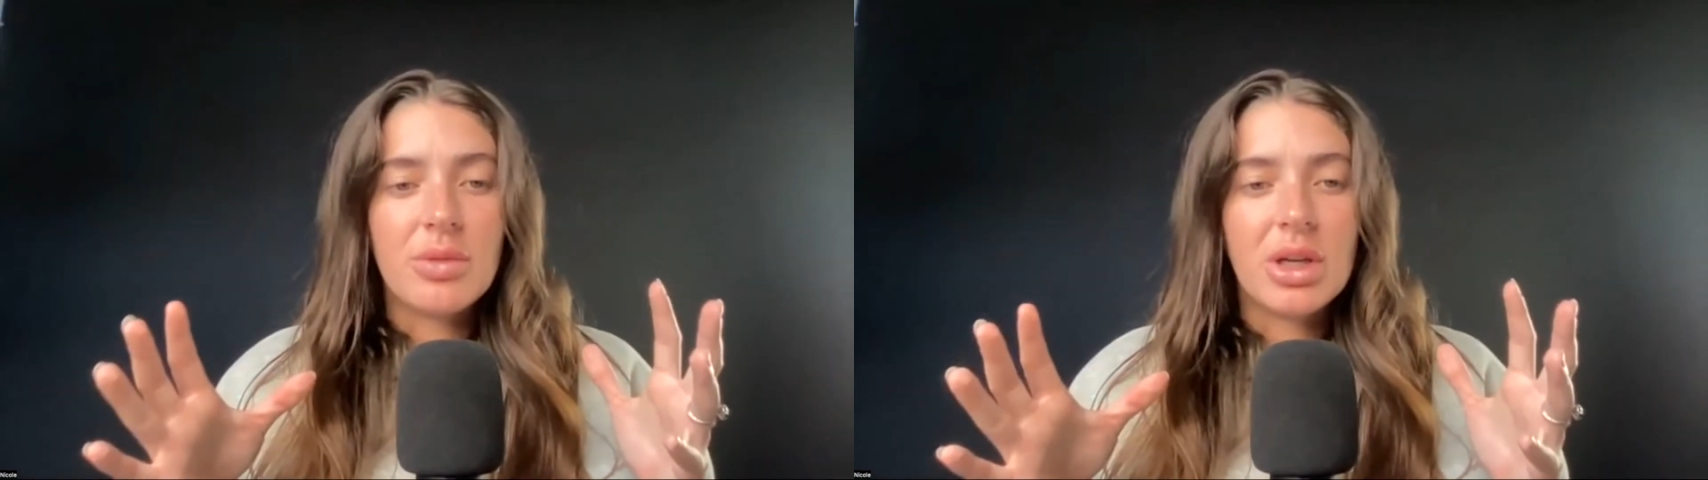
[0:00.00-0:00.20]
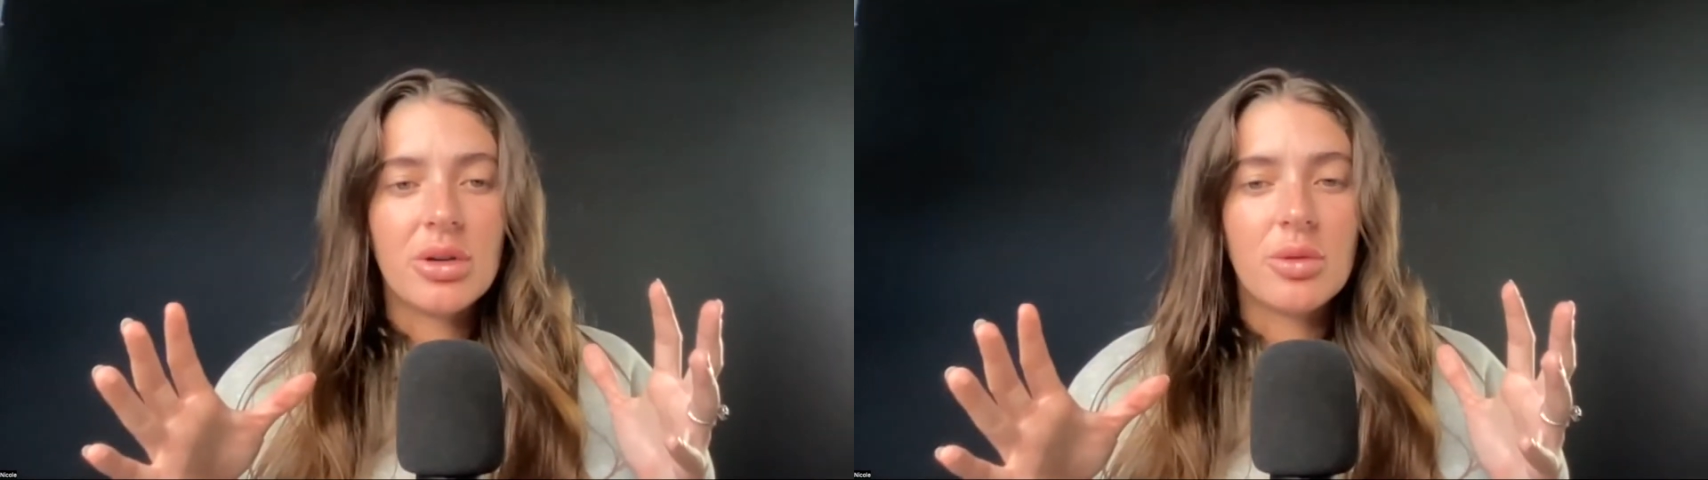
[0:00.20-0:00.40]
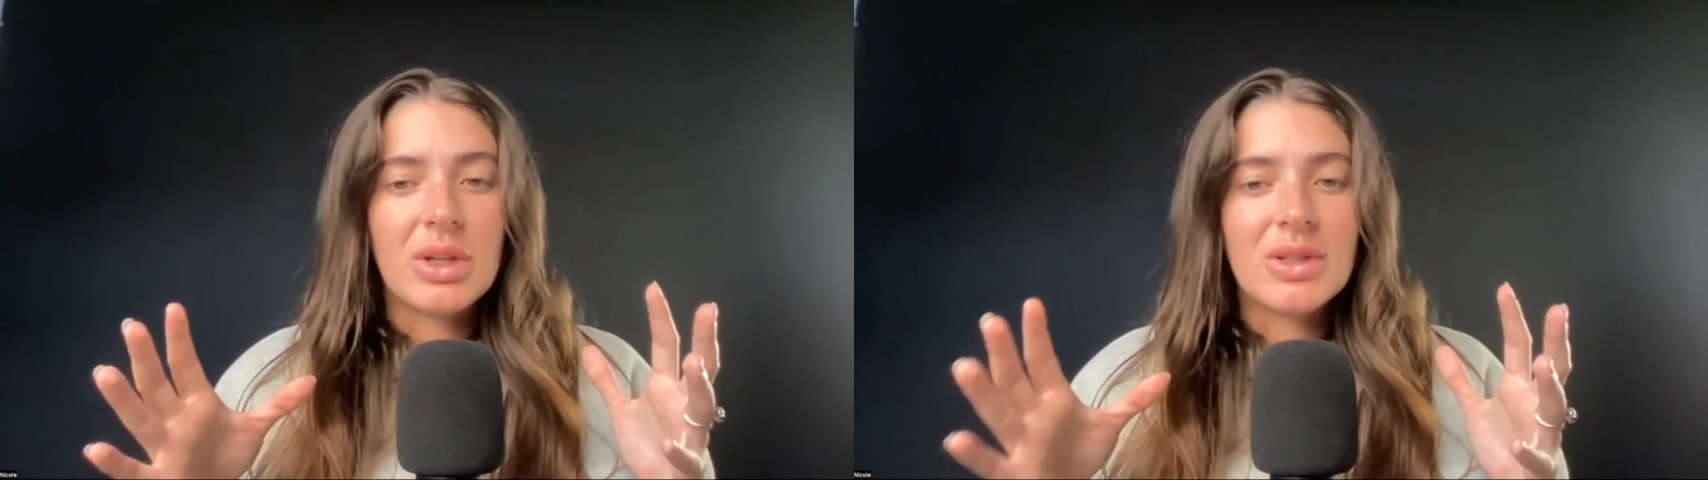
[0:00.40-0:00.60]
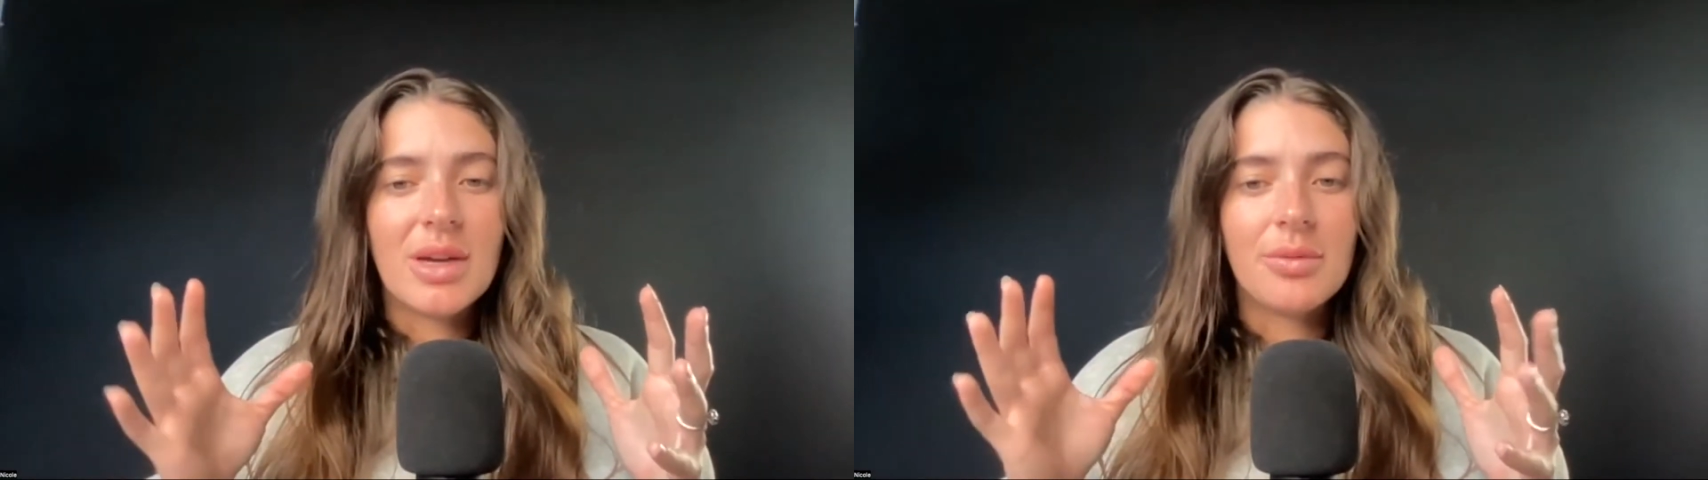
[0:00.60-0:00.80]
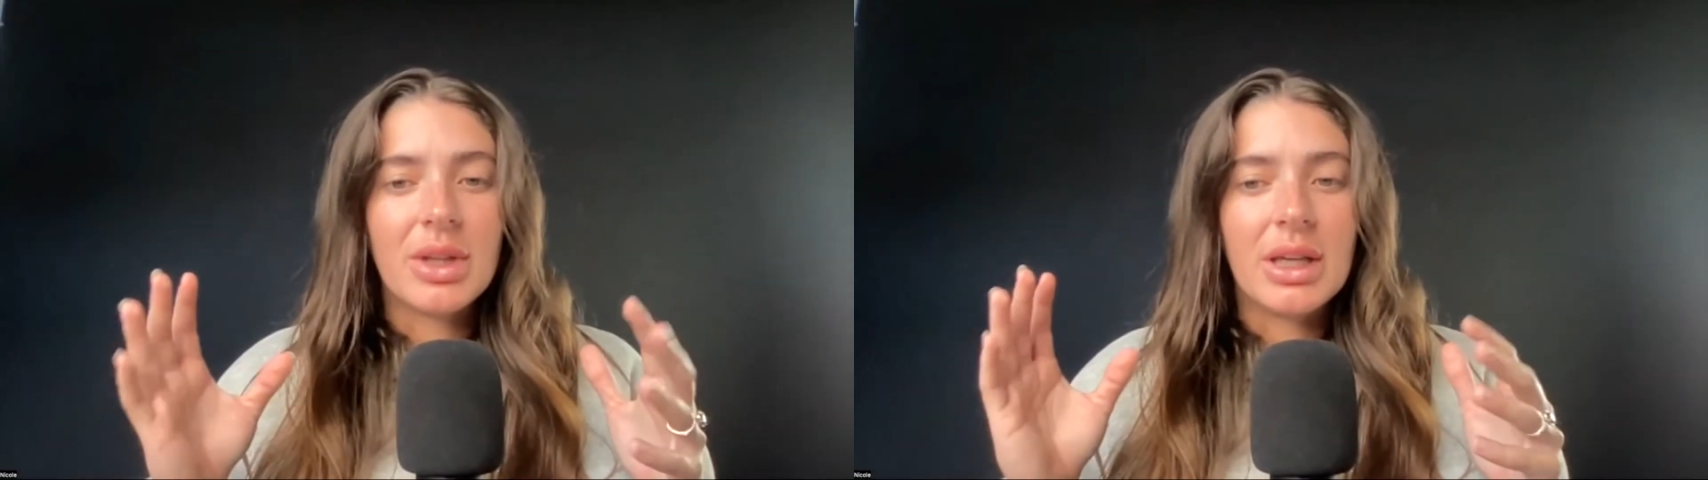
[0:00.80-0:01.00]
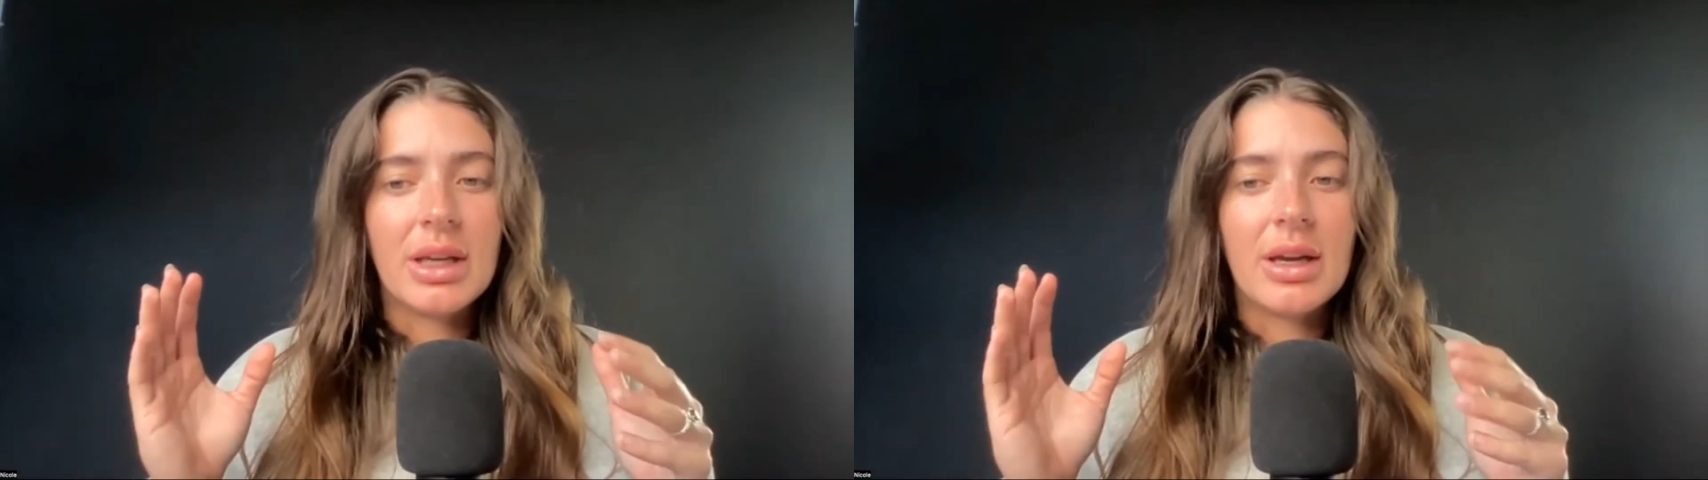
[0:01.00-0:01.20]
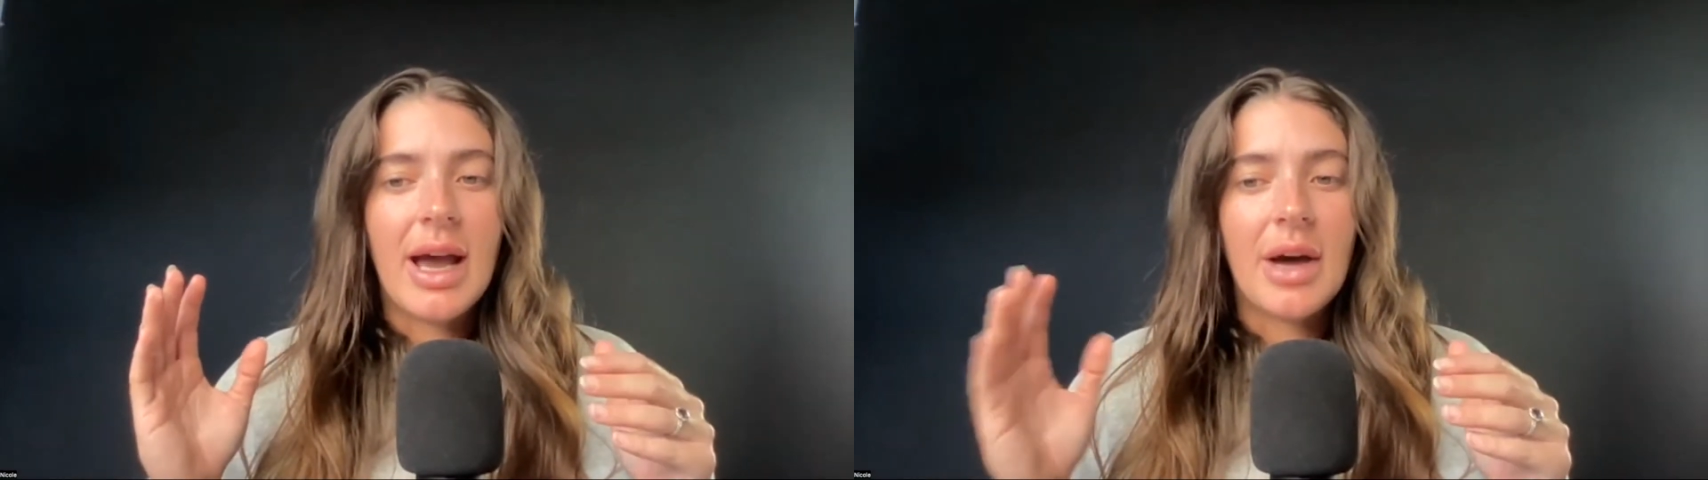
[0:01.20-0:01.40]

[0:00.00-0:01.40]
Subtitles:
meal be something